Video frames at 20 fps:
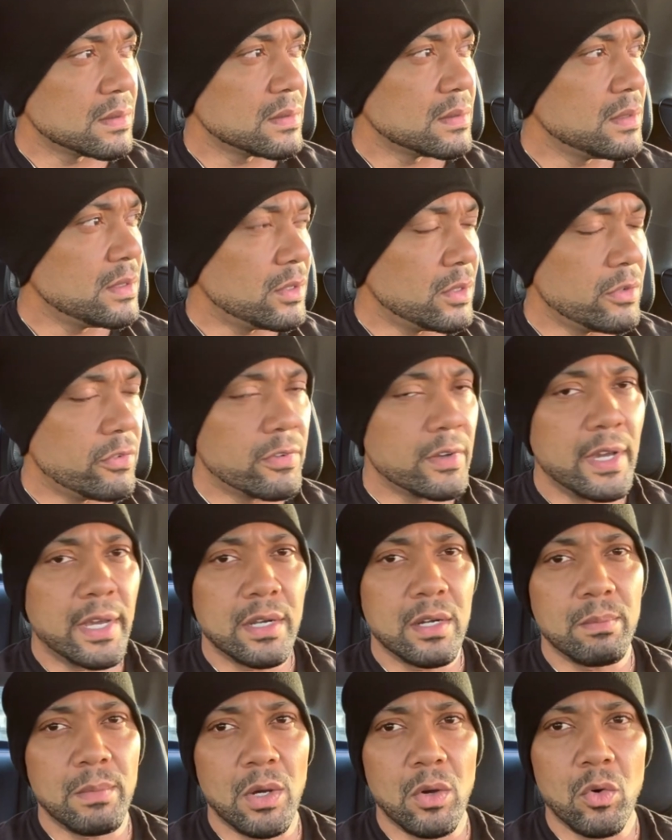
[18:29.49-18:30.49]
You know, you forgot
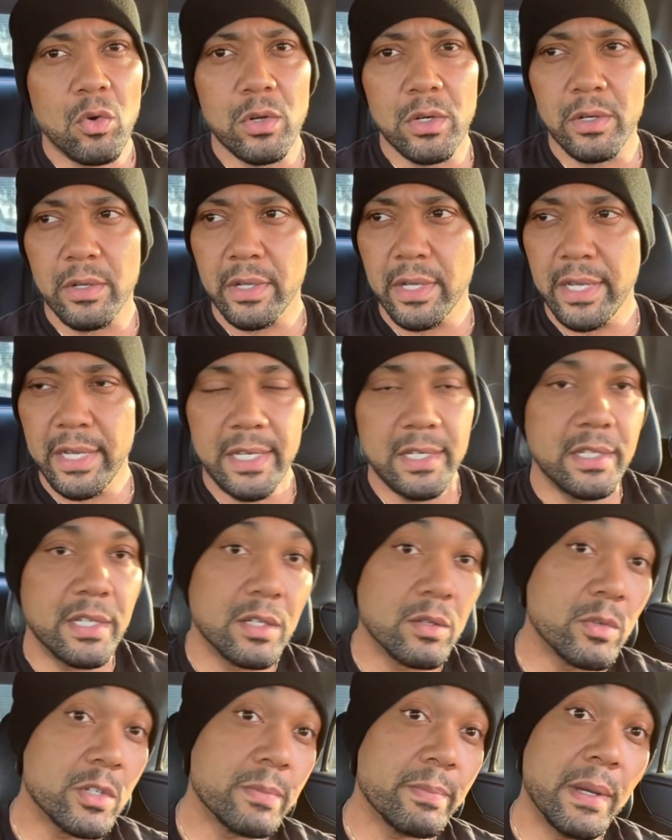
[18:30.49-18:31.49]
on my order," and he
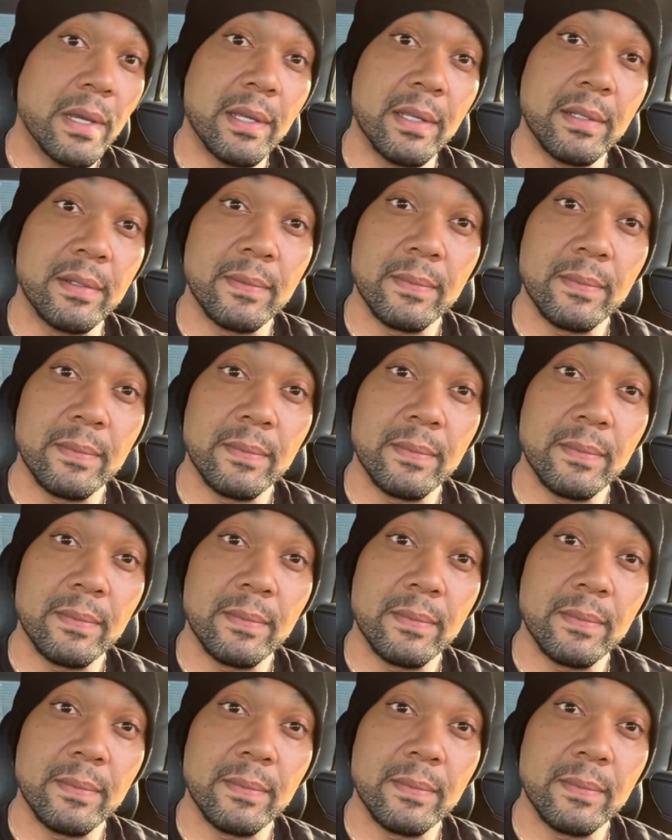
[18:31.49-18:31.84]
didn't respond.